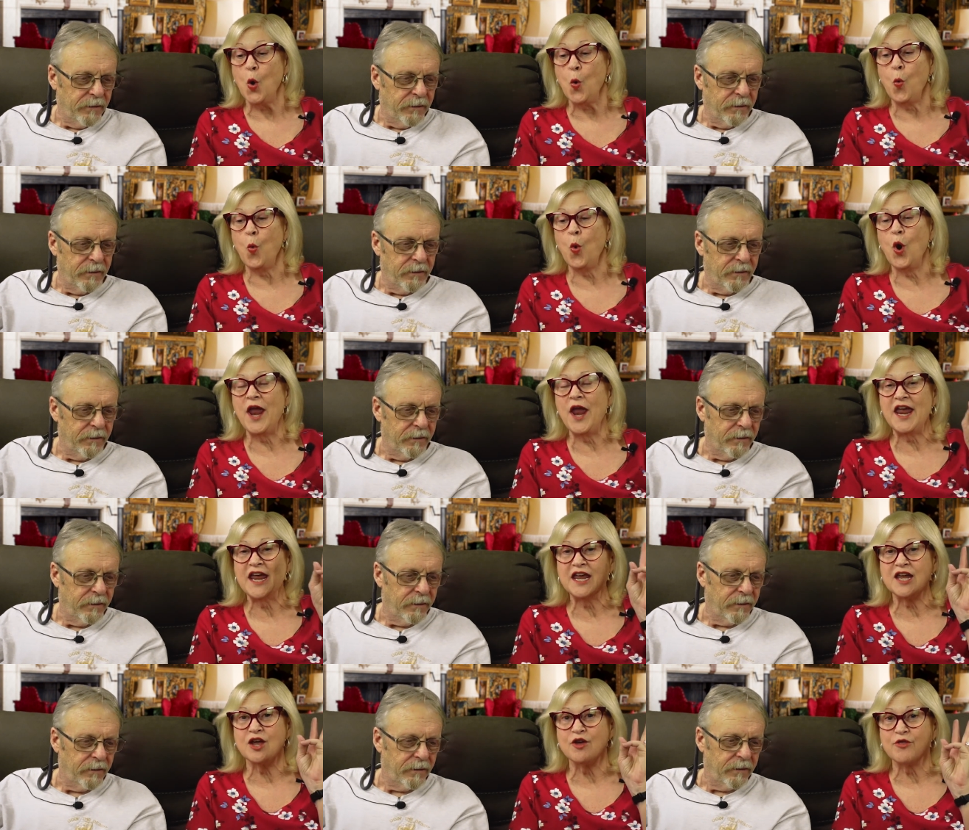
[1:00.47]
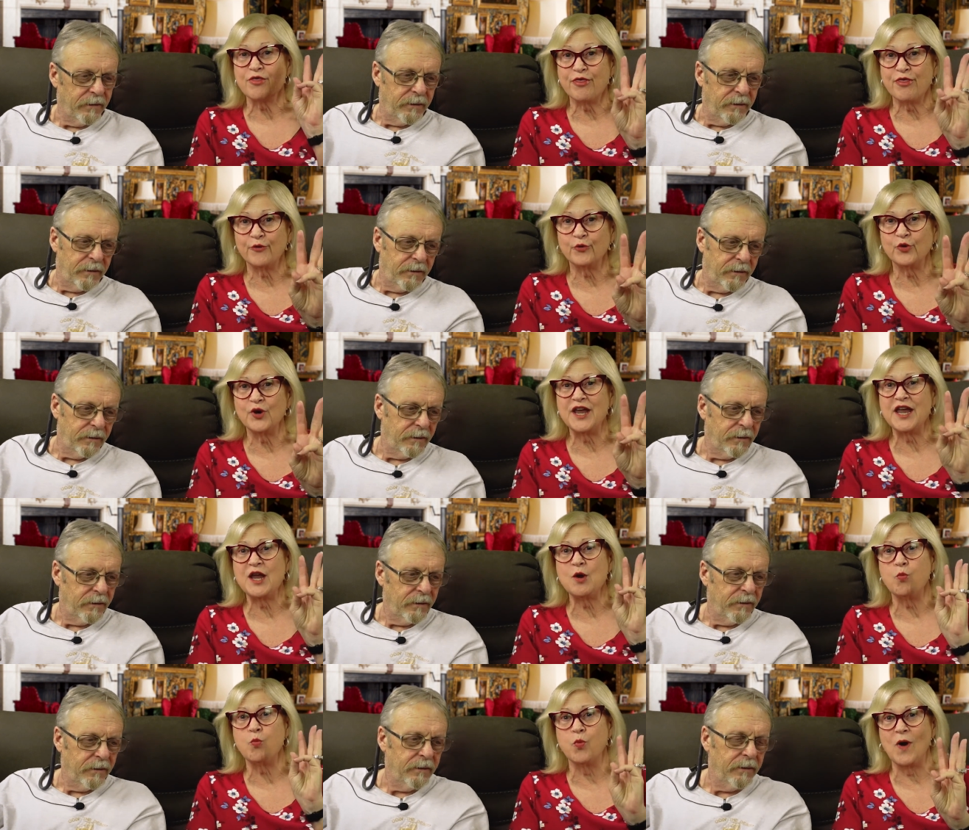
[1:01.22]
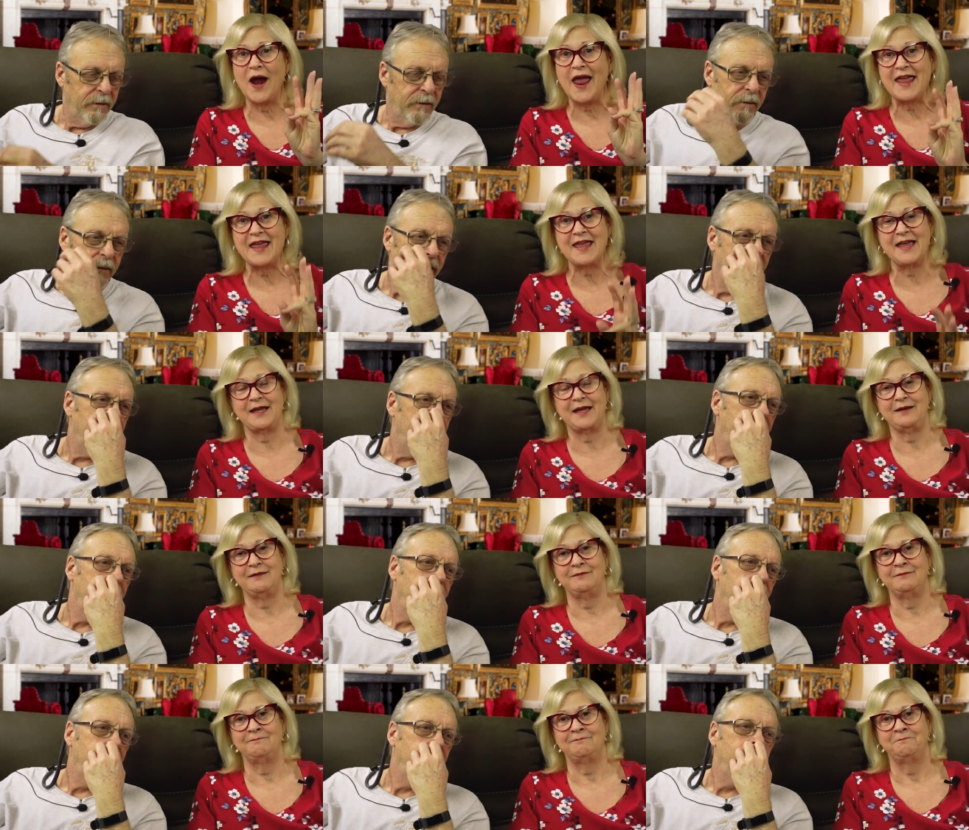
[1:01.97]
Speaker 1: Week 3 weigh
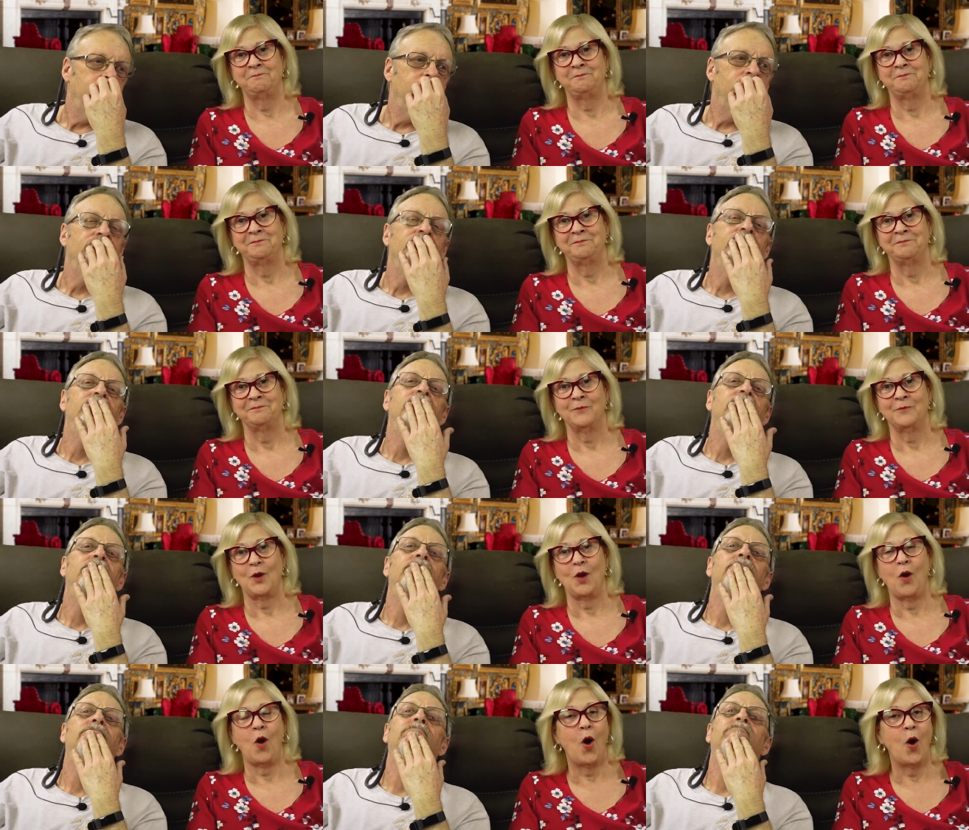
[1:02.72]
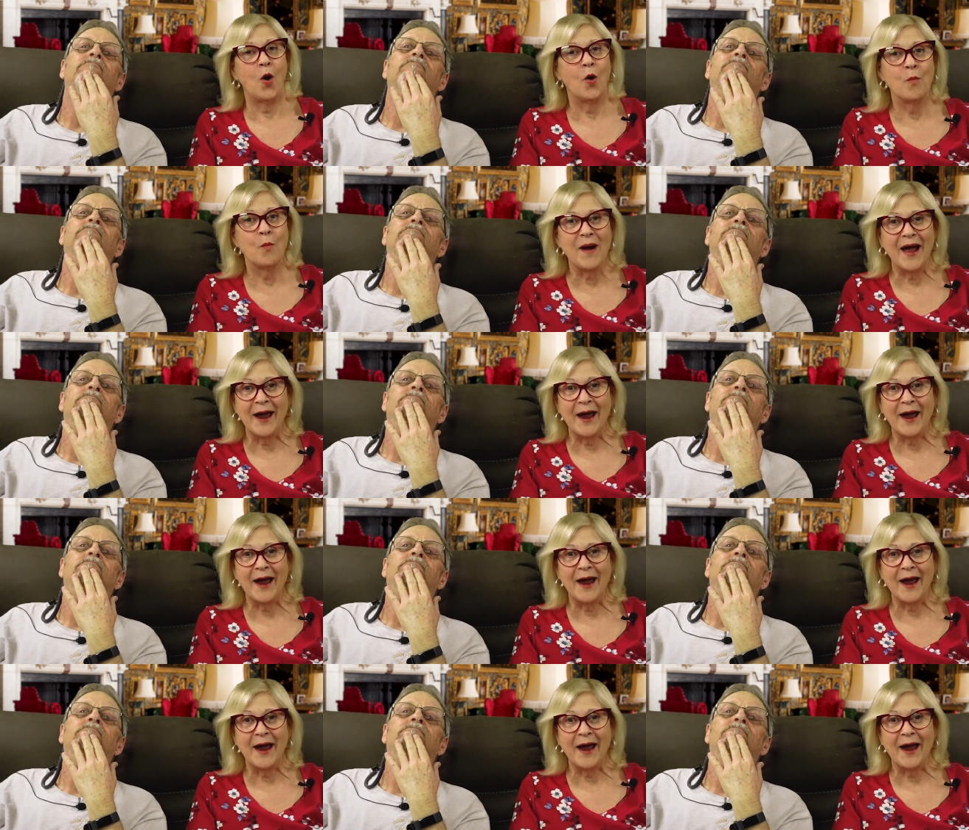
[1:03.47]
in. Oh